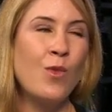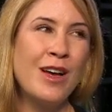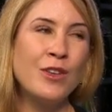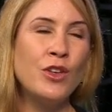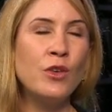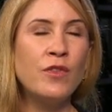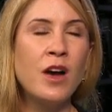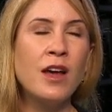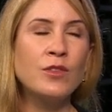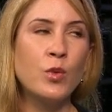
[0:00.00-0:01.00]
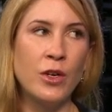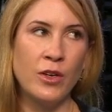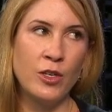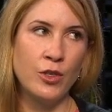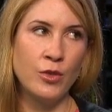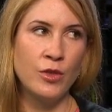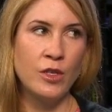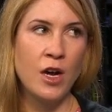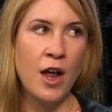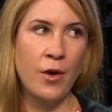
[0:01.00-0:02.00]
Well, you've got Twitter issues
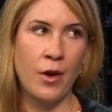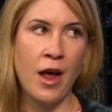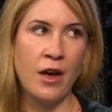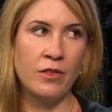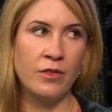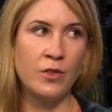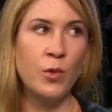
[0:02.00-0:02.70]
that I don't have.